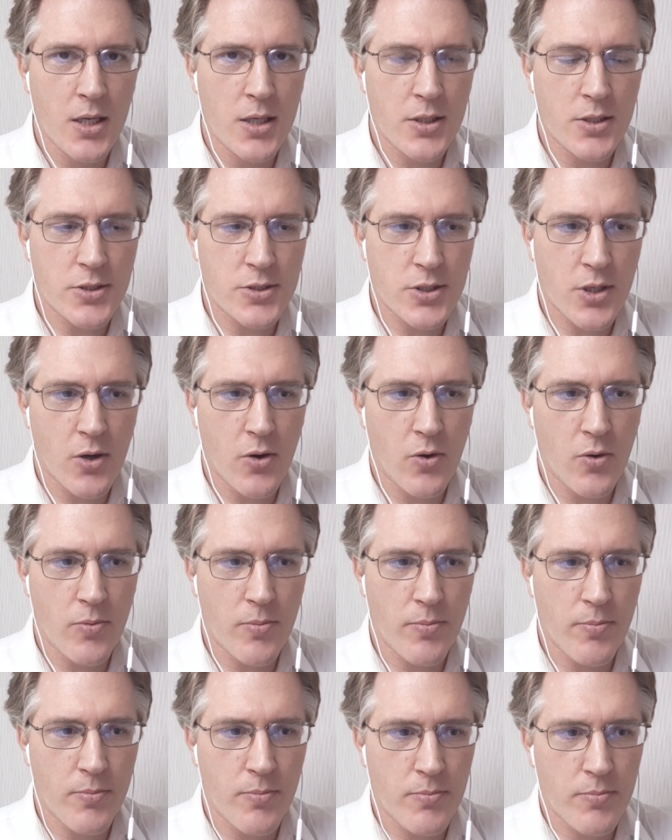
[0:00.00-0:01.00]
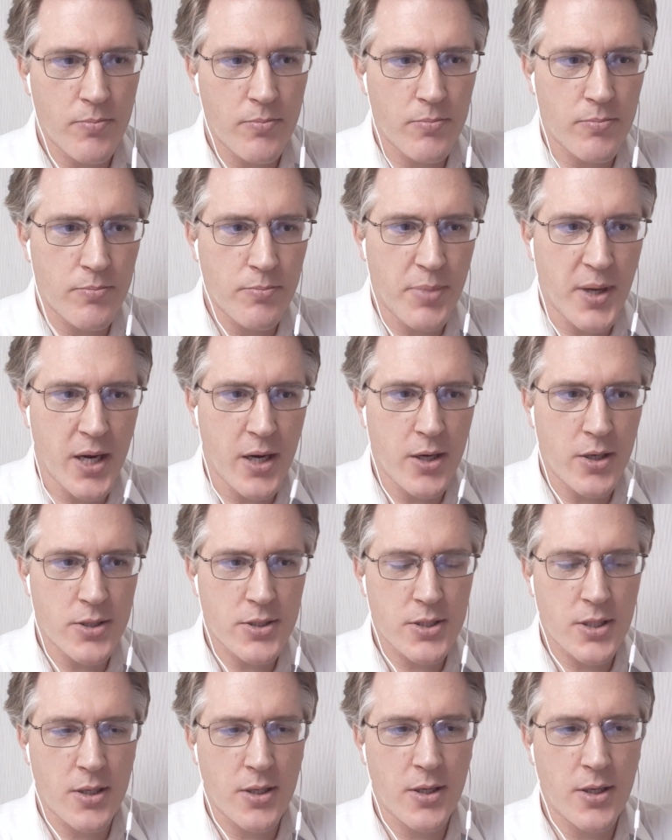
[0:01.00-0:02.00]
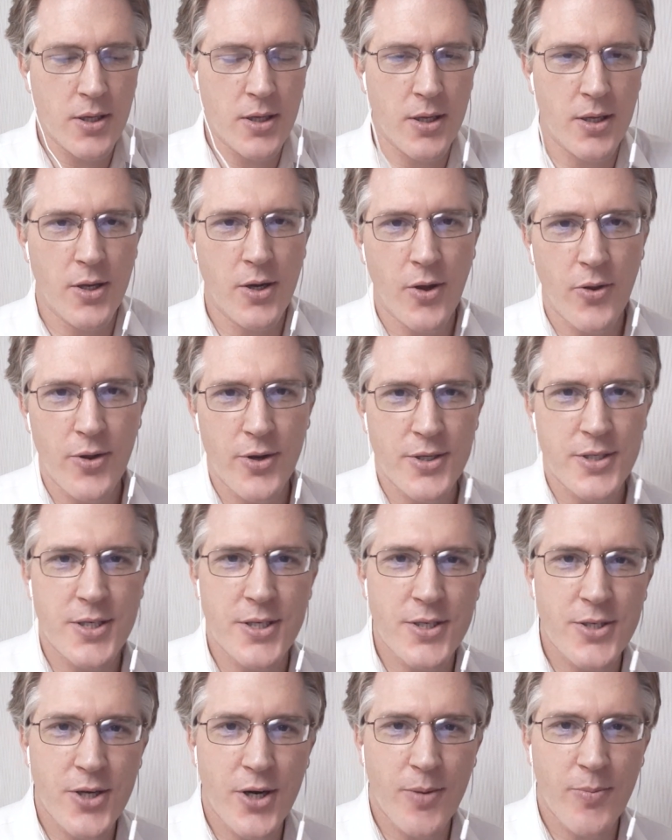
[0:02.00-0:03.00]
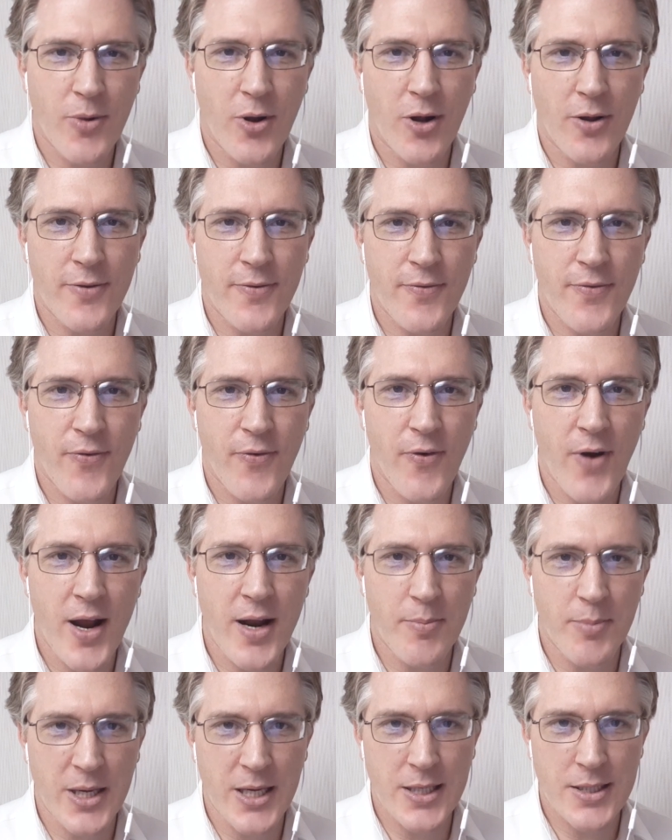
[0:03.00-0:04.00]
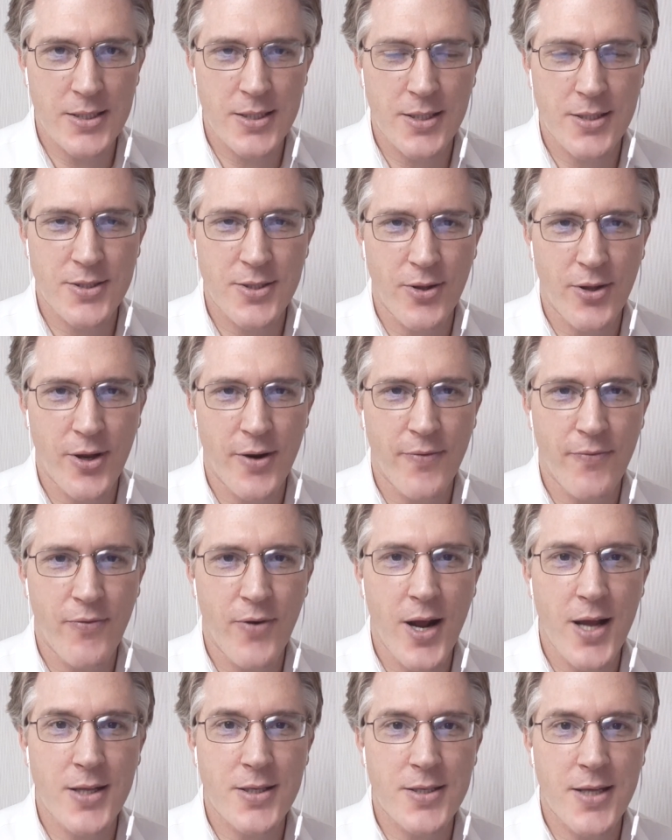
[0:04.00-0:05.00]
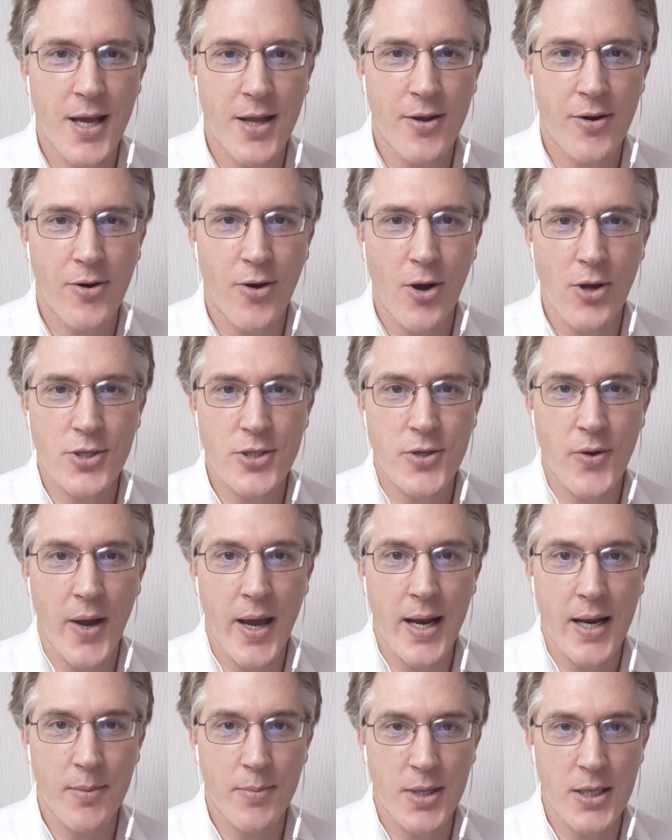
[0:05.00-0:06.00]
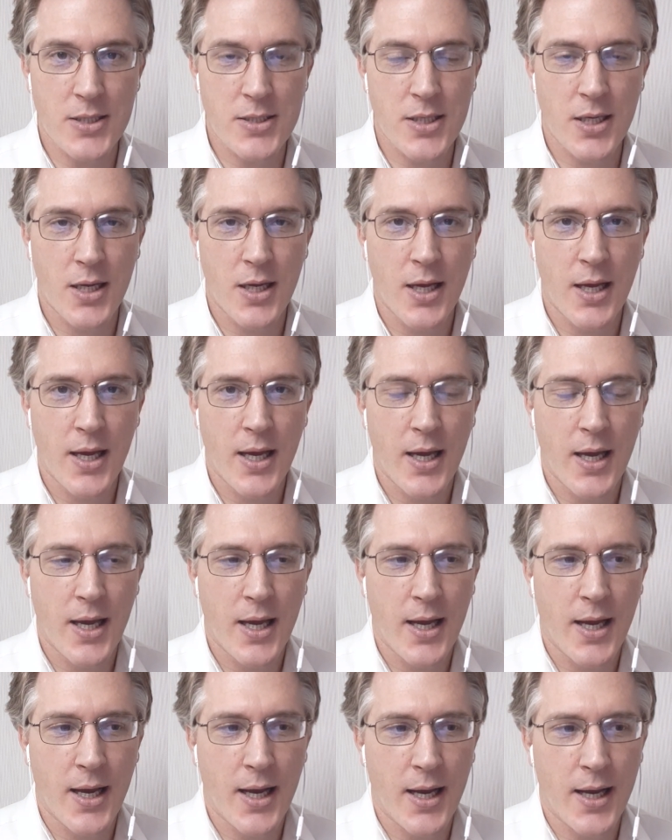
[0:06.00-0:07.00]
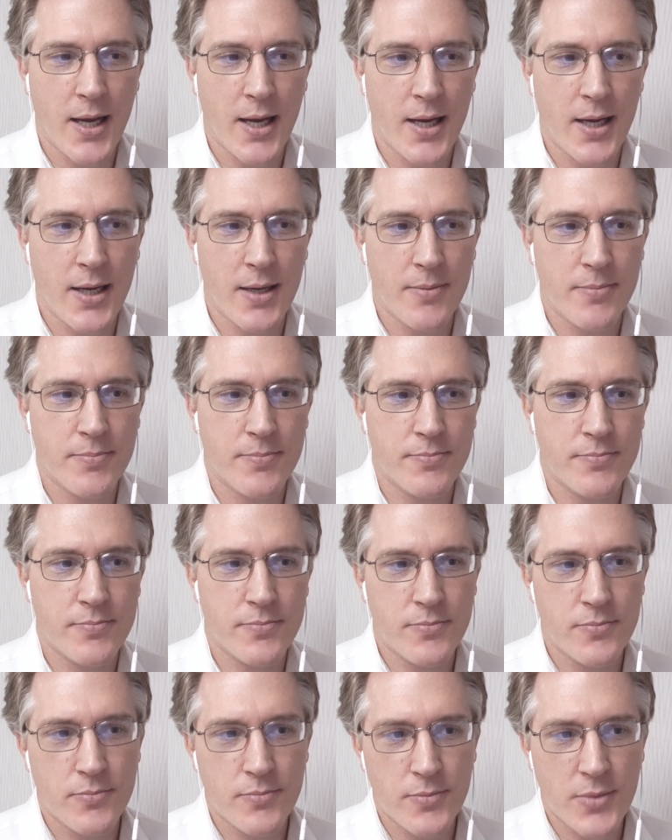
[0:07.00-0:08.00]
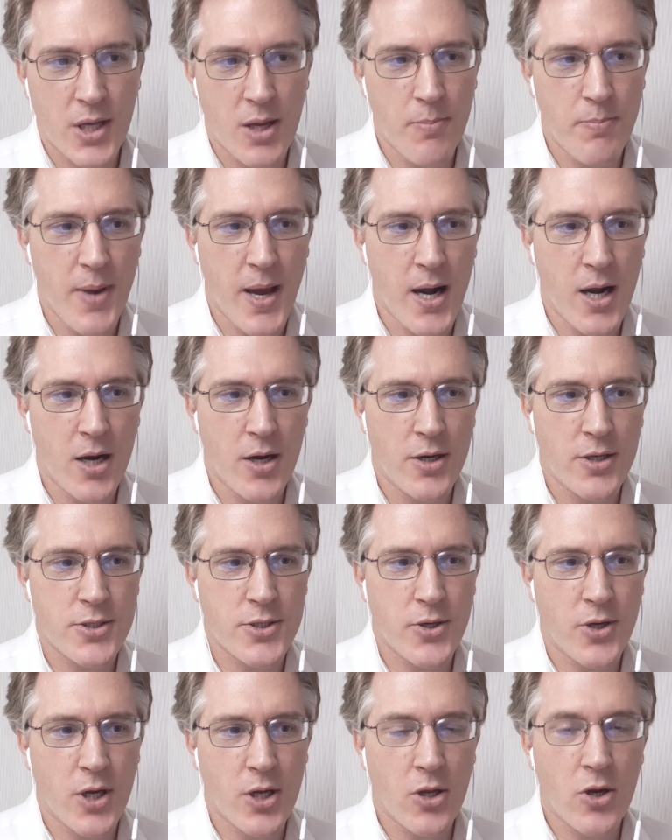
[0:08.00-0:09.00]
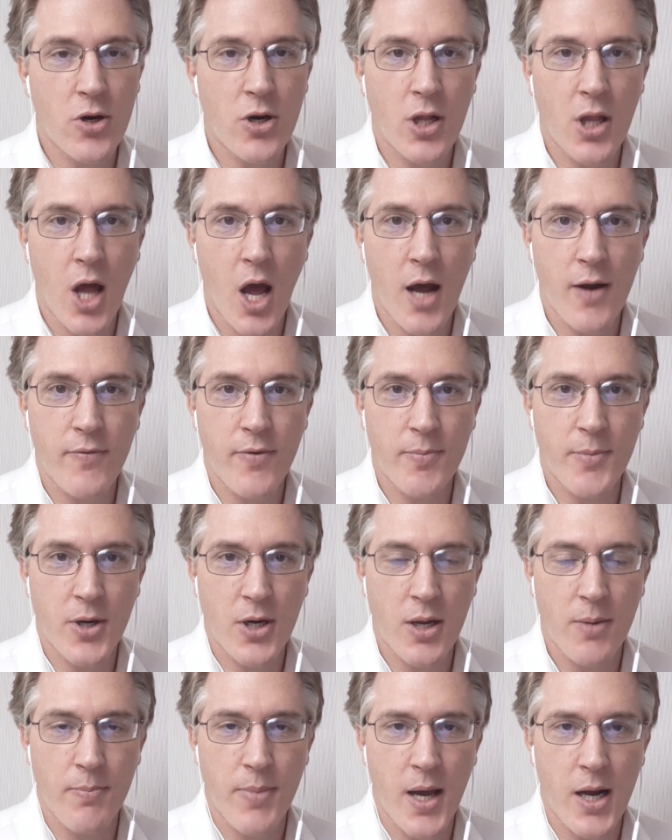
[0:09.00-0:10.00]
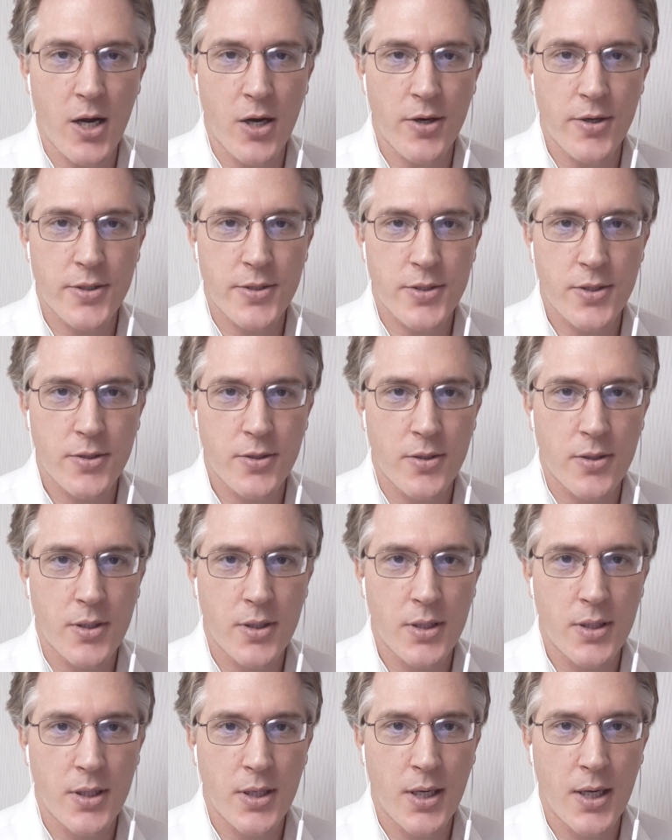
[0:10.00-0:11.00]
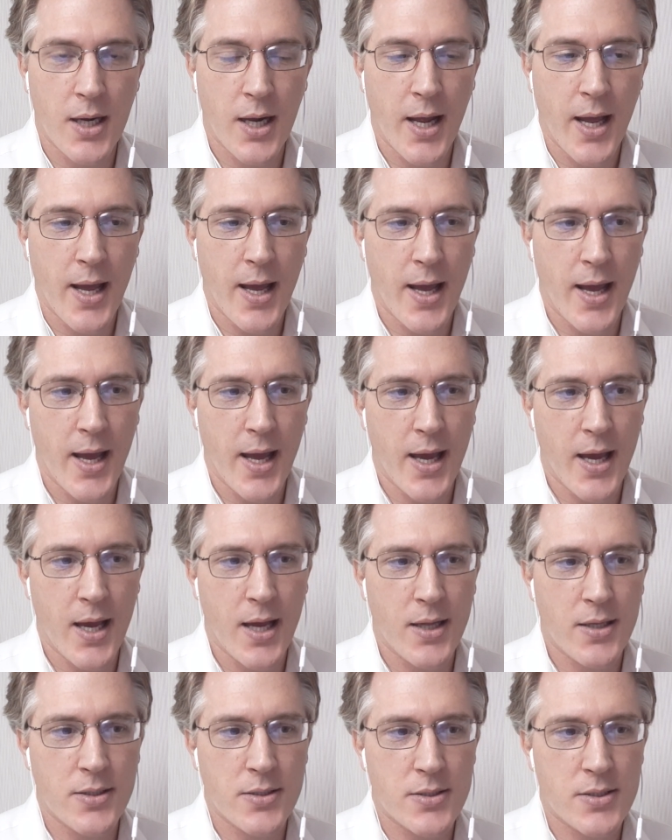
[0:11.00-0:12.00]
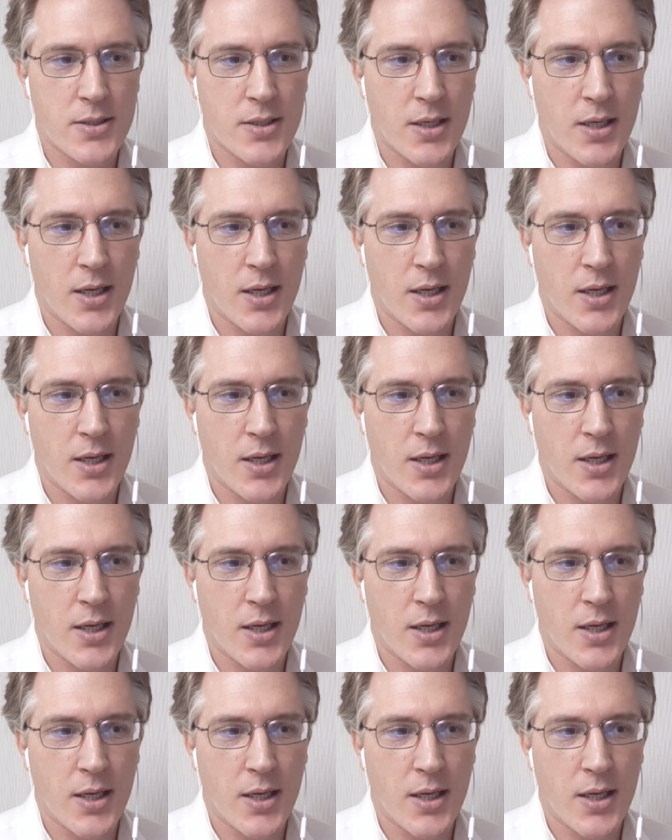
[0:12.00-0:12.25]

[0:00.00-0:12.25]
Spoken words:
So peers, there's this term called frenemies. So they're friends and they're also enemies. Uh, Competitors, you can learn a lot from your competitors. And